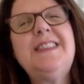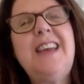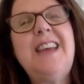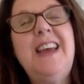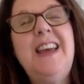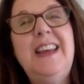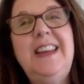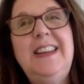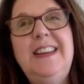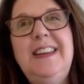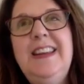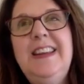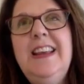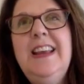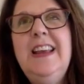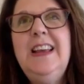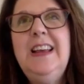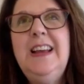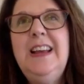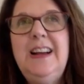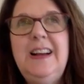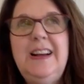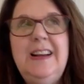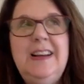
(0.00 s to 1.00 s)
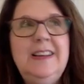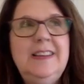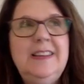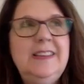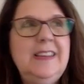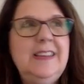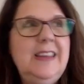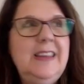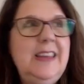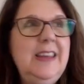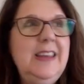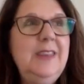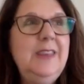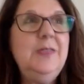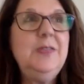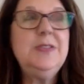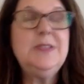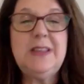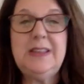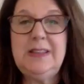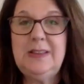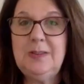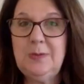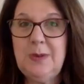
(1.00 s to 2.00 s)
And uh, he
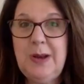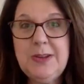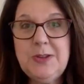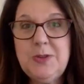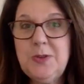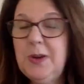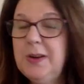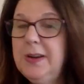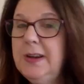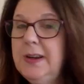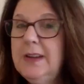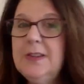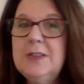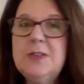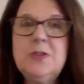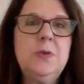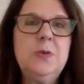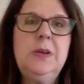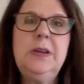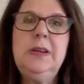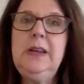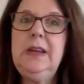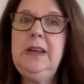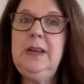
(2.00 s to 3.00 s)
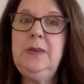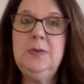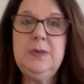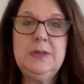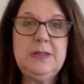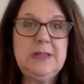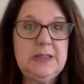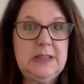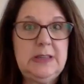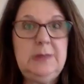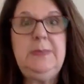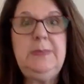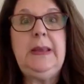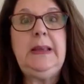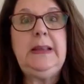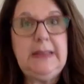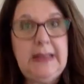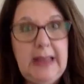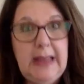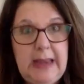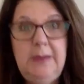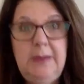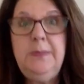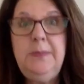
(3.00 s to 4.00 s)
was in the restaurant industry and he was sleeping
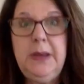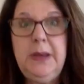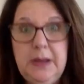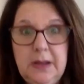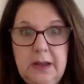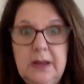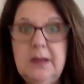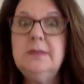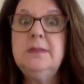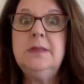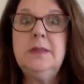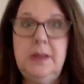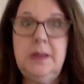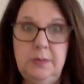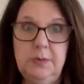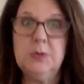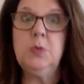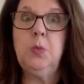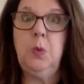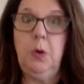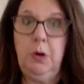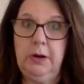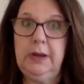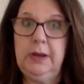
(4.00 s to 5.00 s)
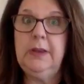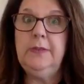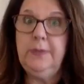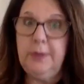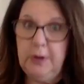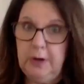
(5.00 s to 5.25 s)
late because he was working mm-hmm.